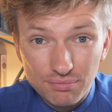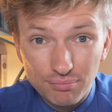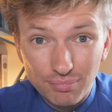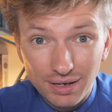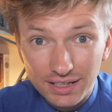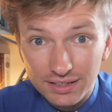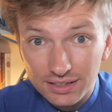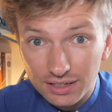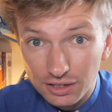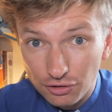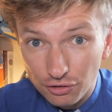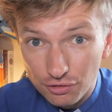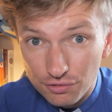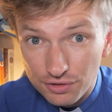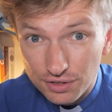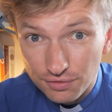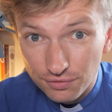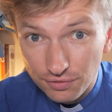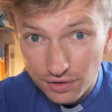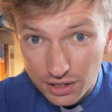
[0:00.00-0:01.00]
impending
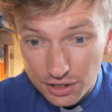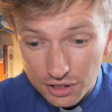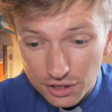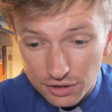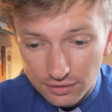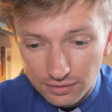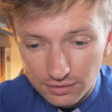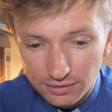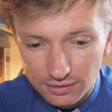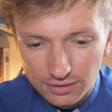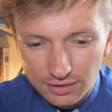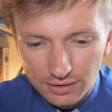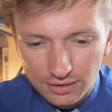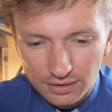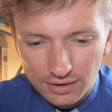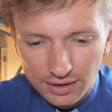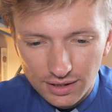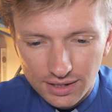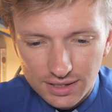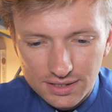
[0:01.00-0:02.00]
crucifixion,
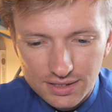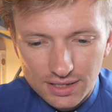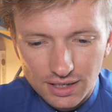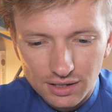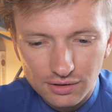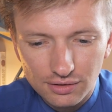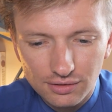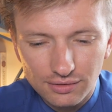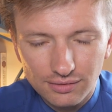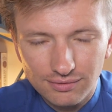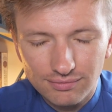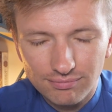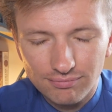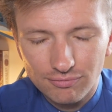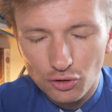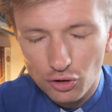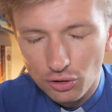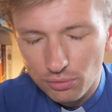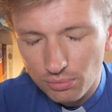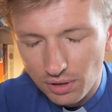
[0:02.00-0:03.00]
he said,
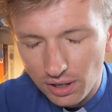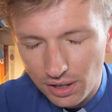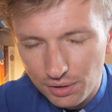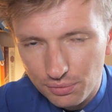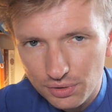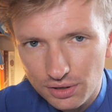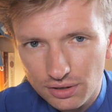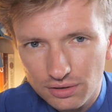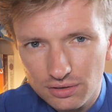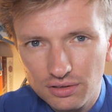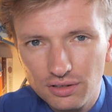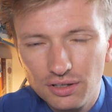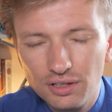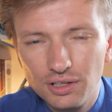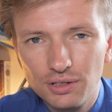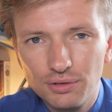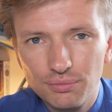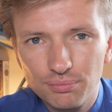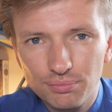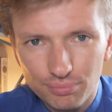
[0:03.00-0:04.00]
Not my will,
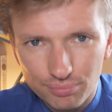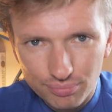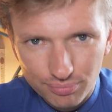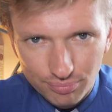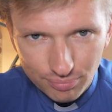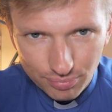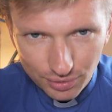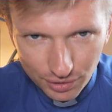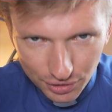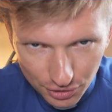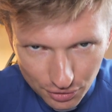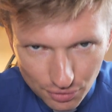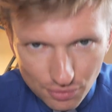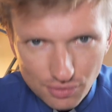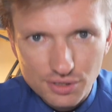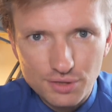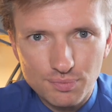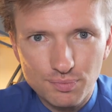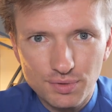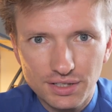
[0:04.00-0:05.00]
but
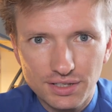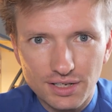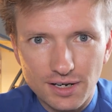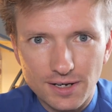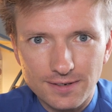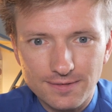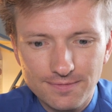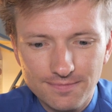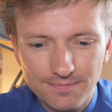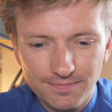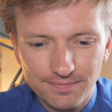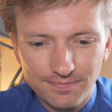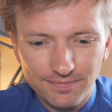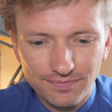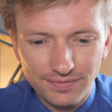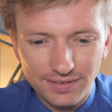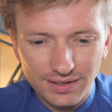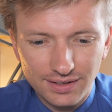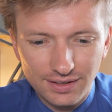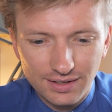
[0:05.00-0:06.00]
yours be done.
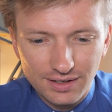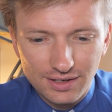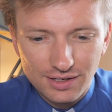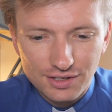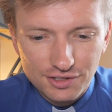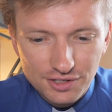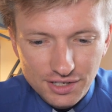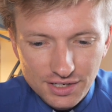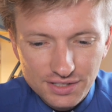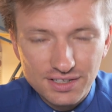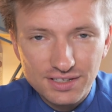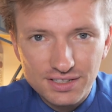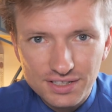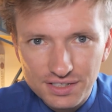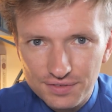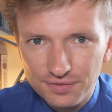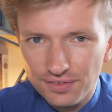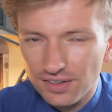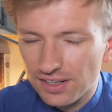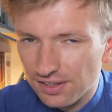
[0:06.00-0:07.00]

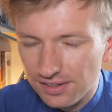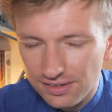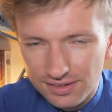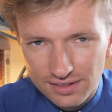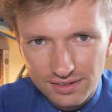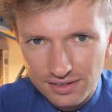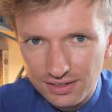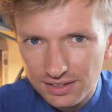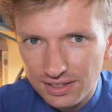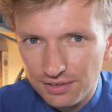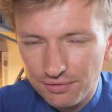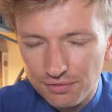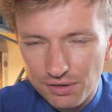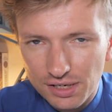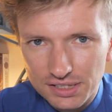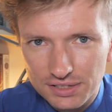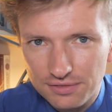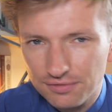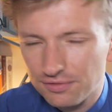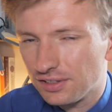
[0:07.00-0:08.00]
Jesus' faith didn't give
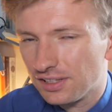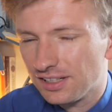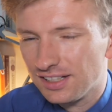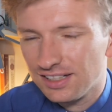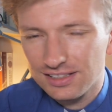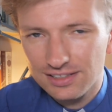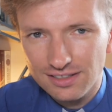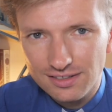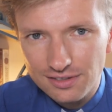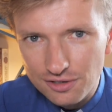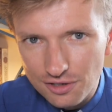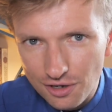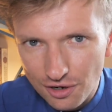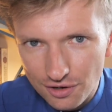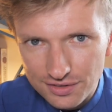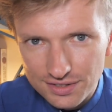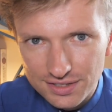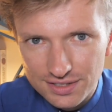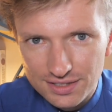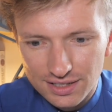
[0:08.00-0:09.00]
way to fear. He did
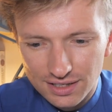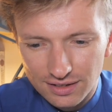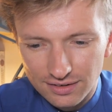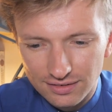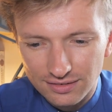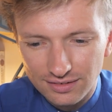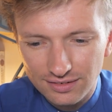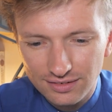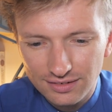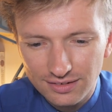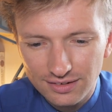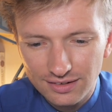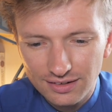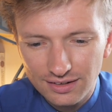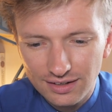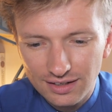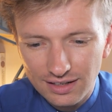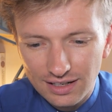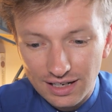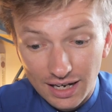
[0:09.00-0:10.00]
not sin.
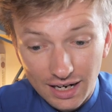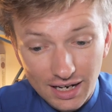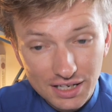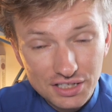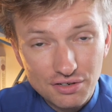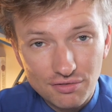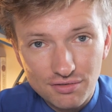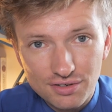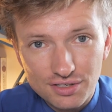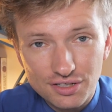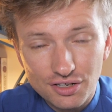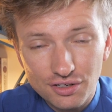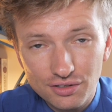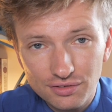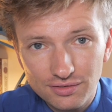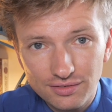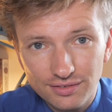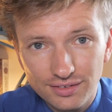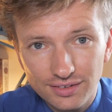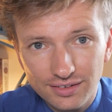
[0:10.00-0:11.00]
And as a
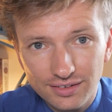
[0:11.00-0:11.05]
result,